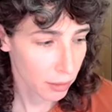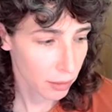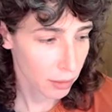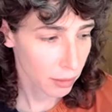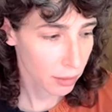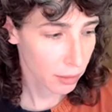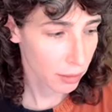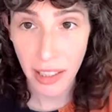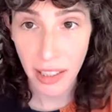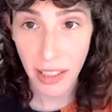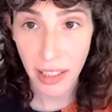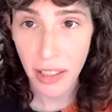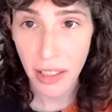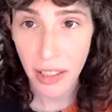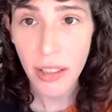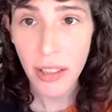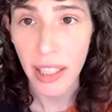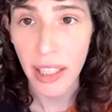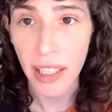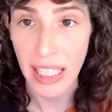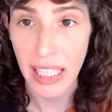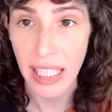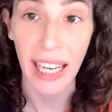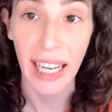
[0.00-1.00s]

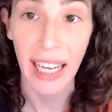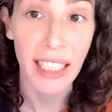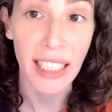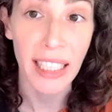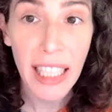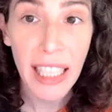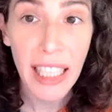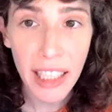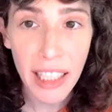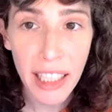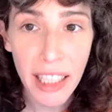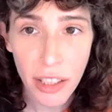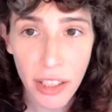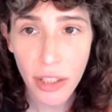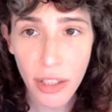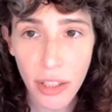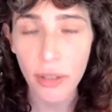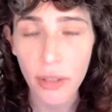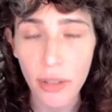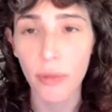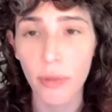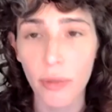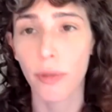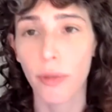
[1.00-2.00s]
methods and
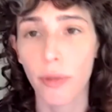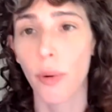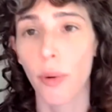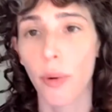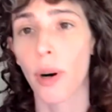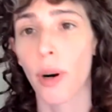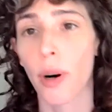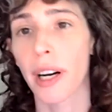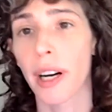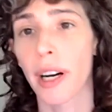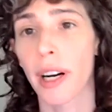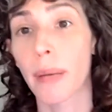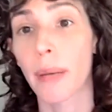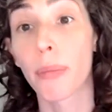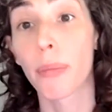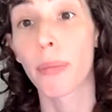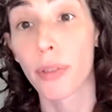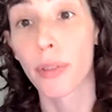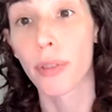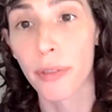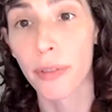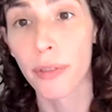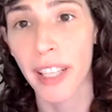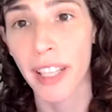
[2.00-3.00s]
techniques for
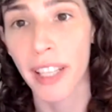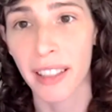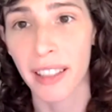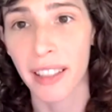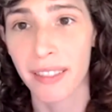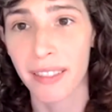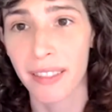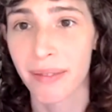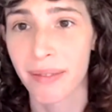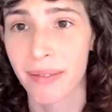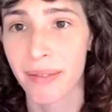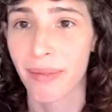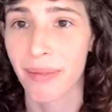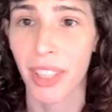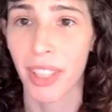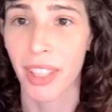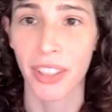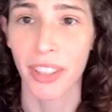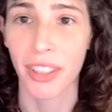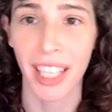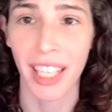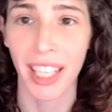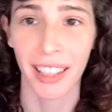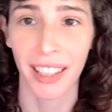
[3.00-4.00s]
improving
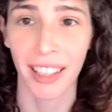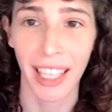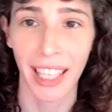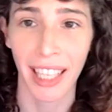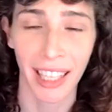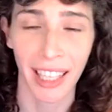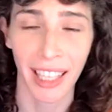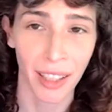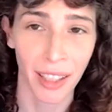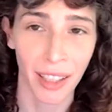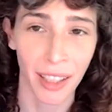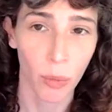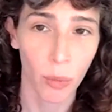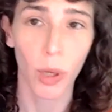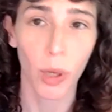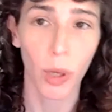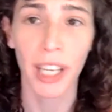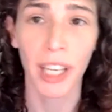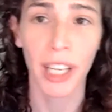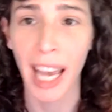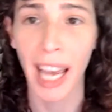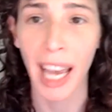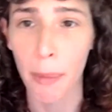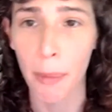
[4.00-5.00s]
their daily
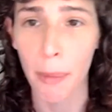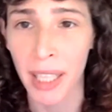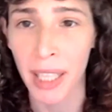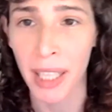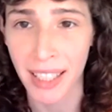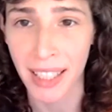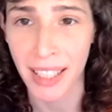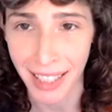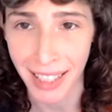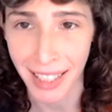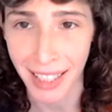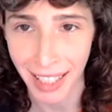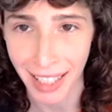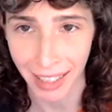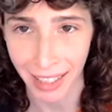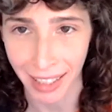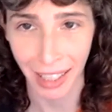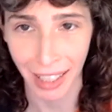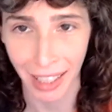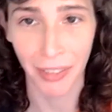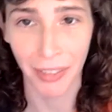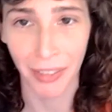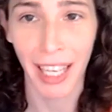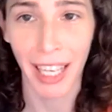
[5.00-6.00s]
work habits and
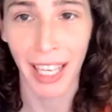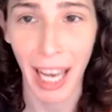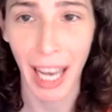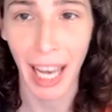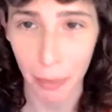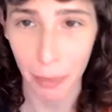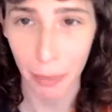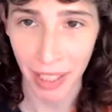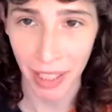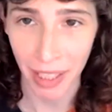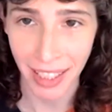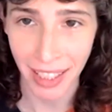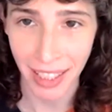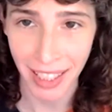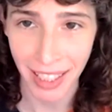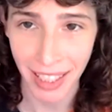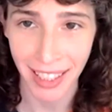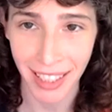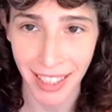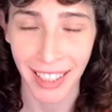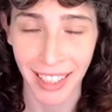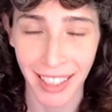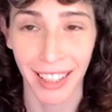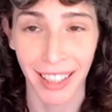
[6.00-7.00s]
living
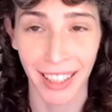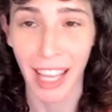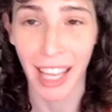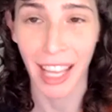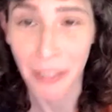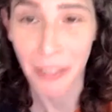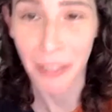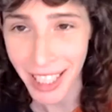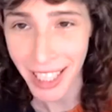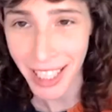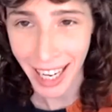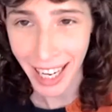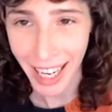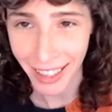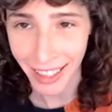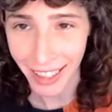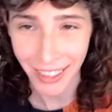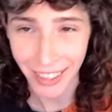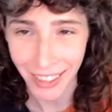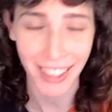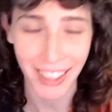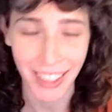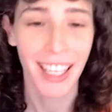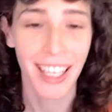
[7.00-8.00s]
habits and
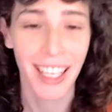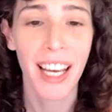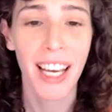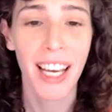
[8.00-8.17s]
lifestyles.